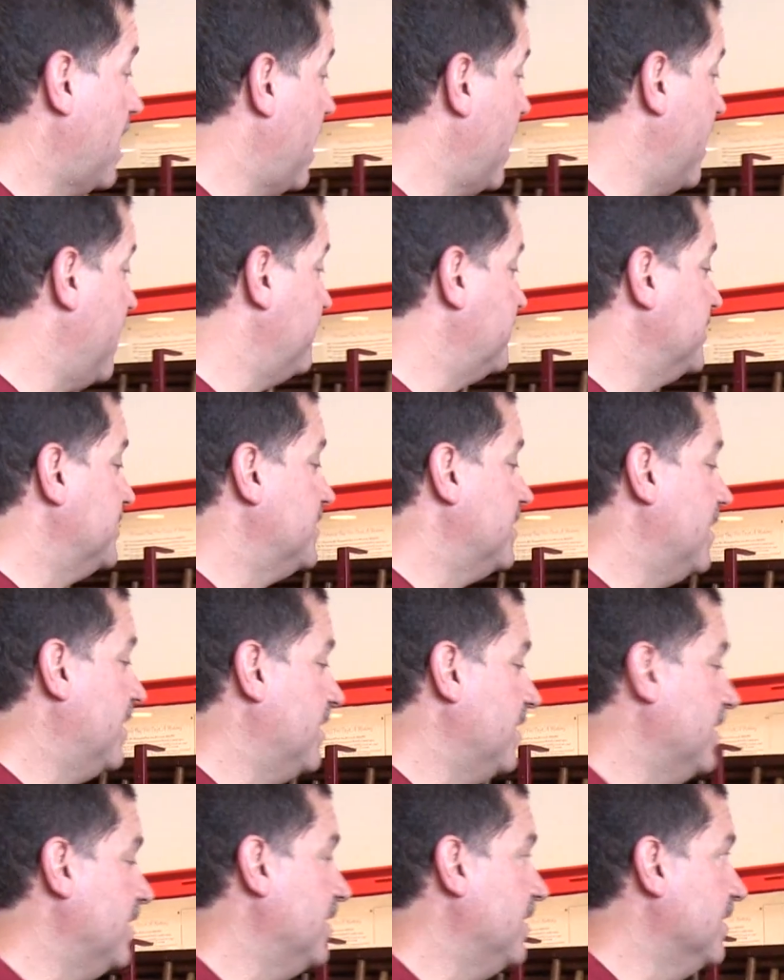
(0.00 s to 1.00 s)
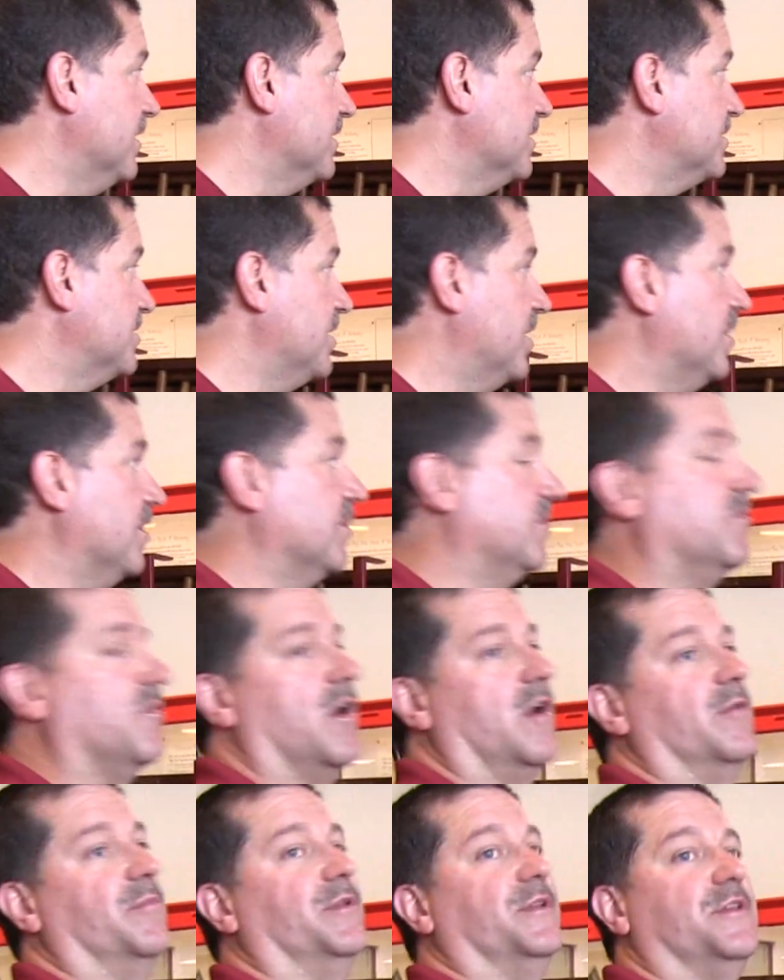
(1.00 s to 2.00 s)
I have to tell you, is an
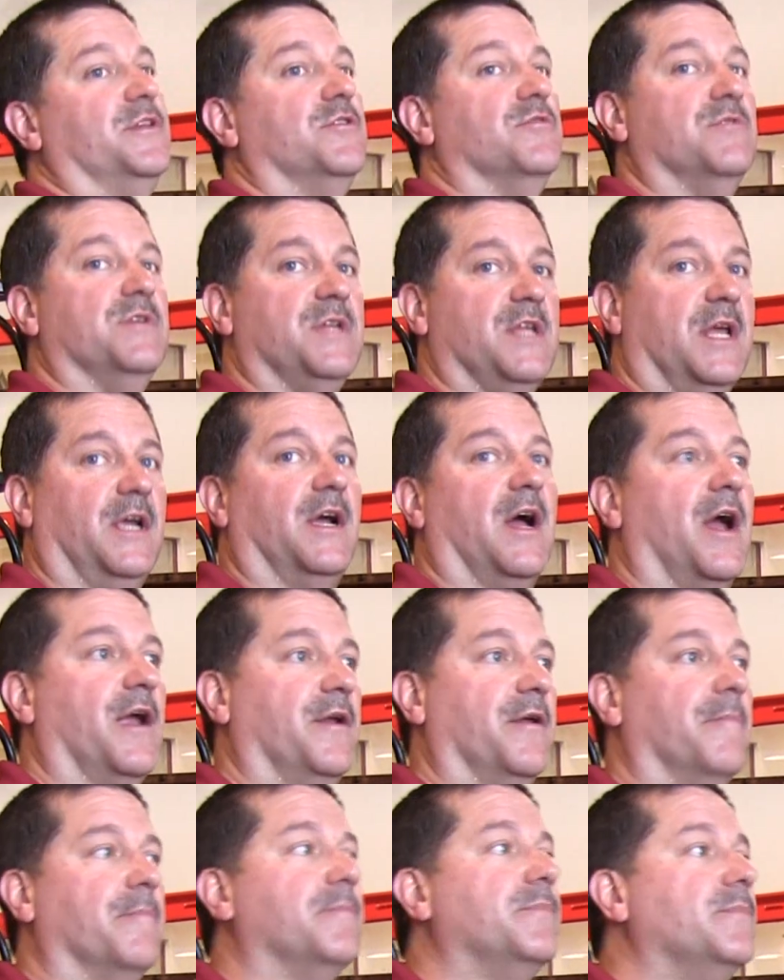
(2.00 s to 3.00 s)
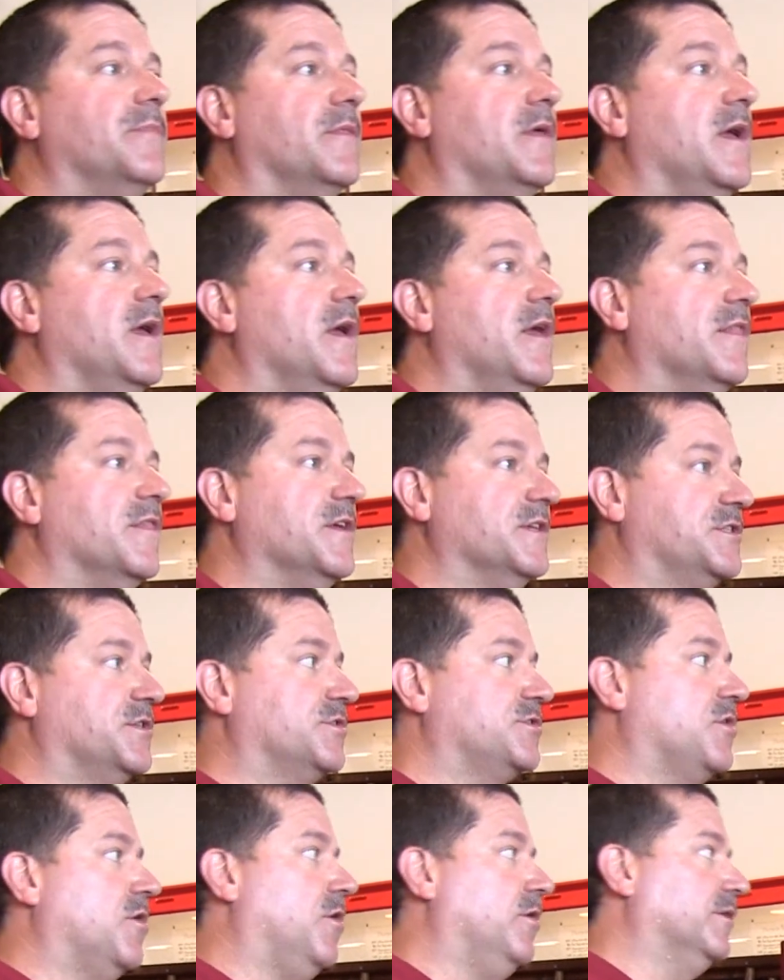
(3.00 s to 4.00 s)
incredibly unique item. This
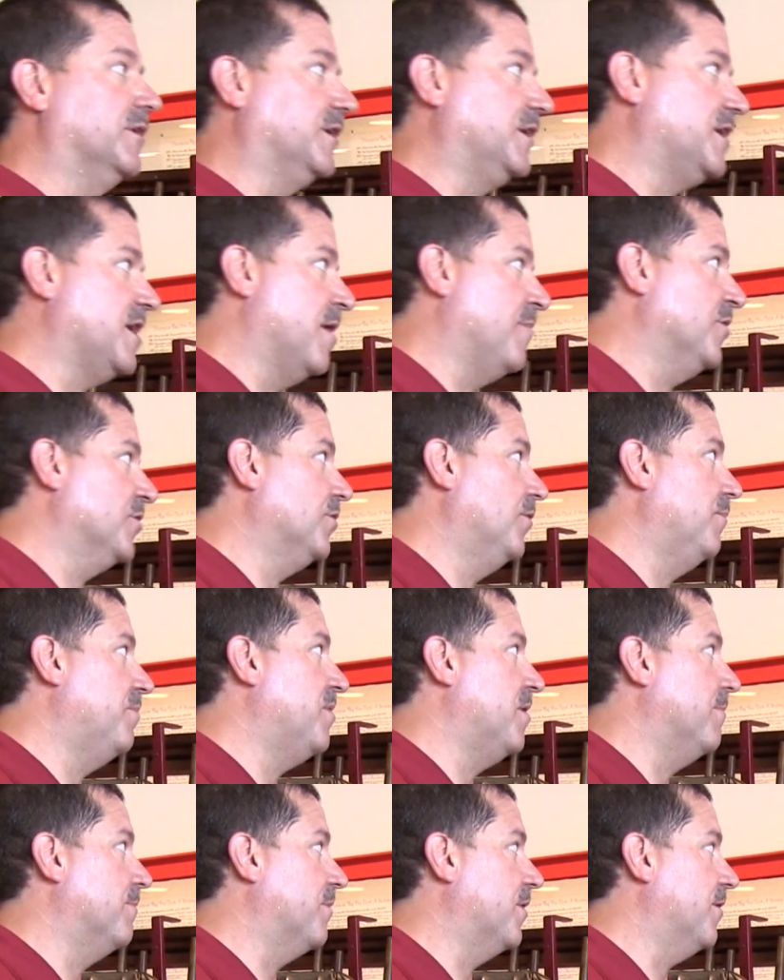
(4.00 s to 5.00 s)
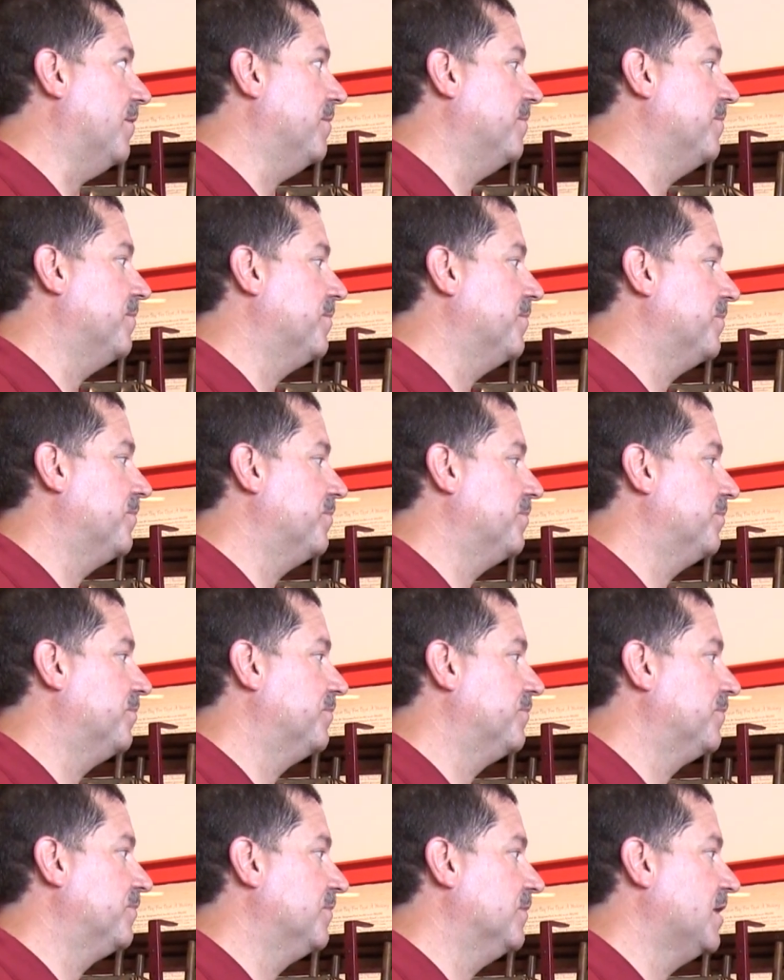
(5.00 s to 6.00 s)
is called a chemical pumper.
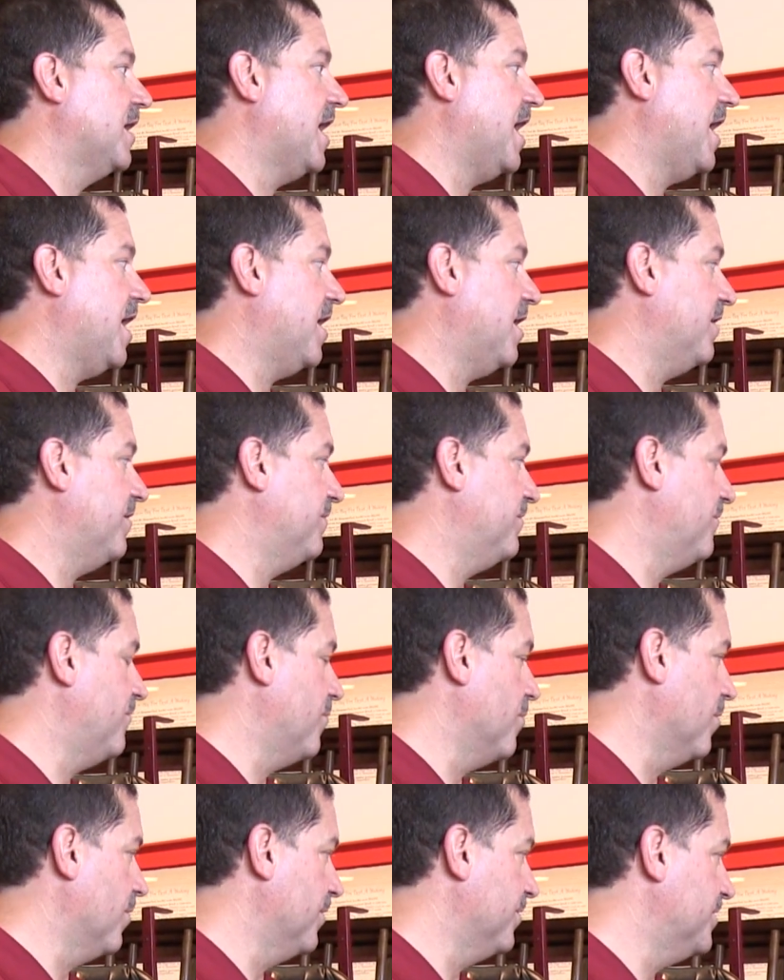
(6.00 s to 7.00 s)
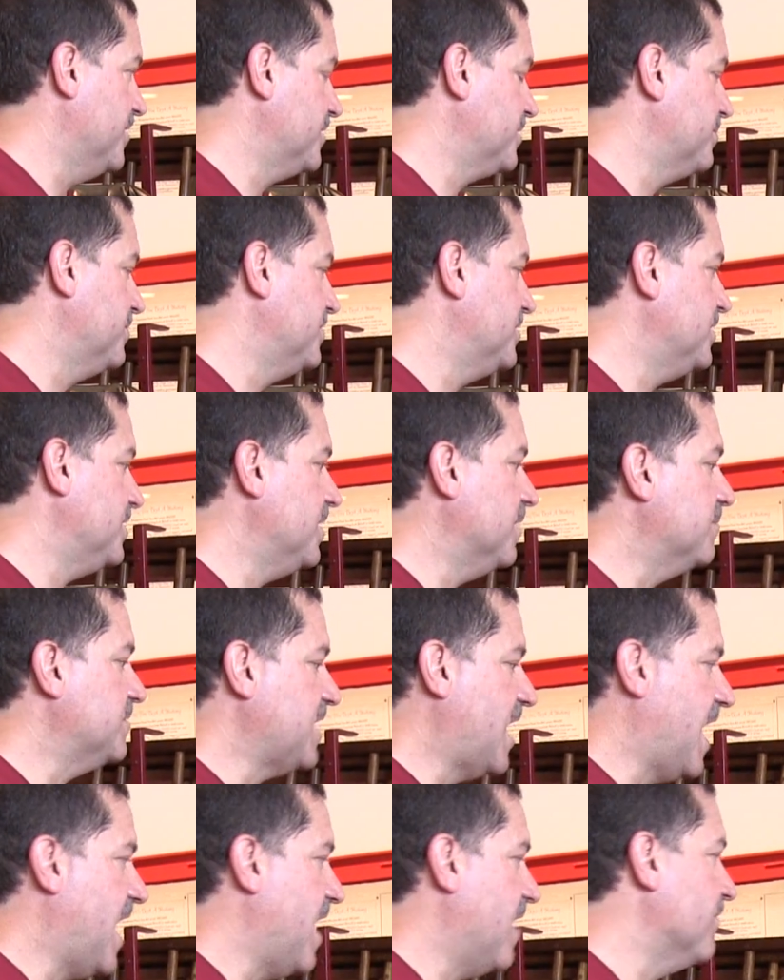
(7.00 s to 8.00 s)
And for this museum
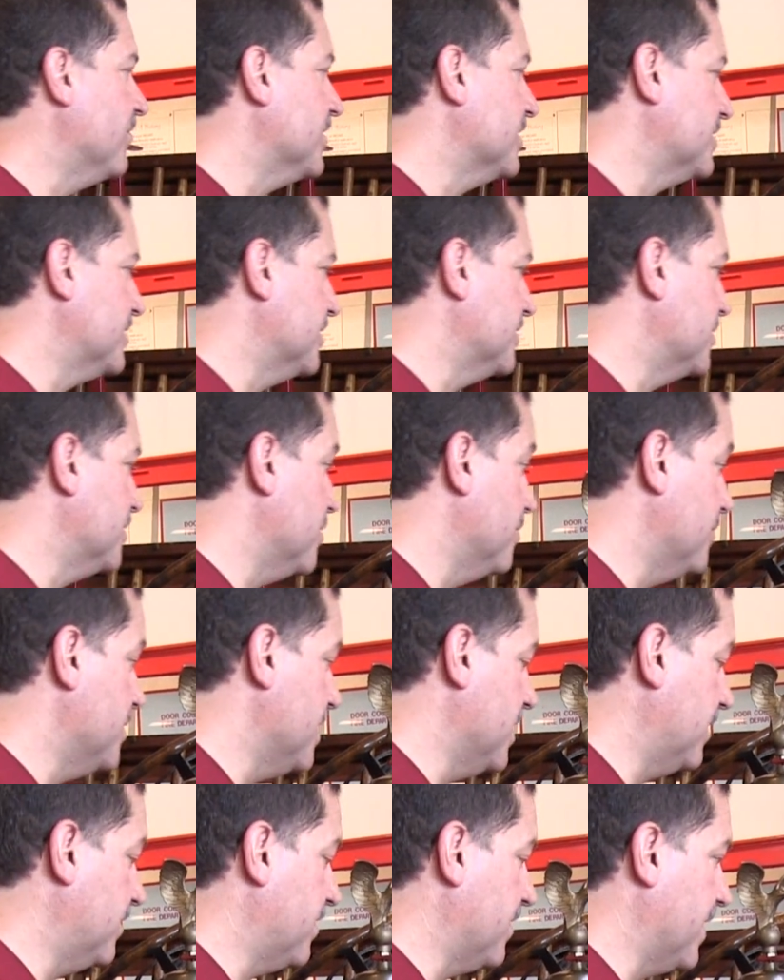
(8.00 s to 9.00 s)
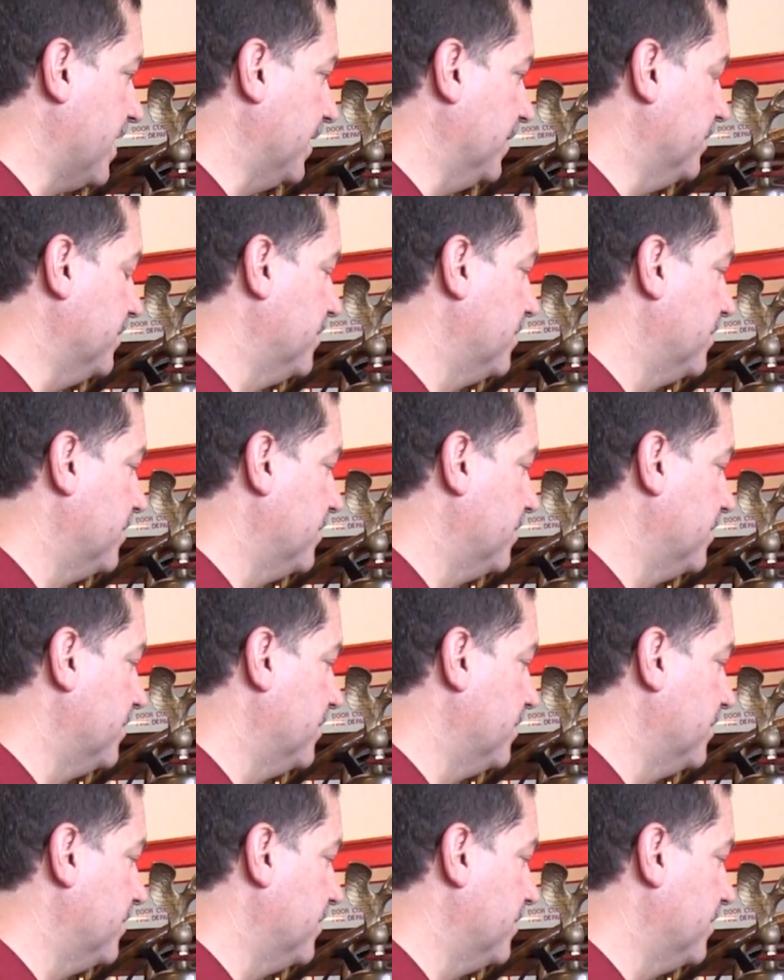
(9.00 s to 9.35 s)
to have this is a unique thing.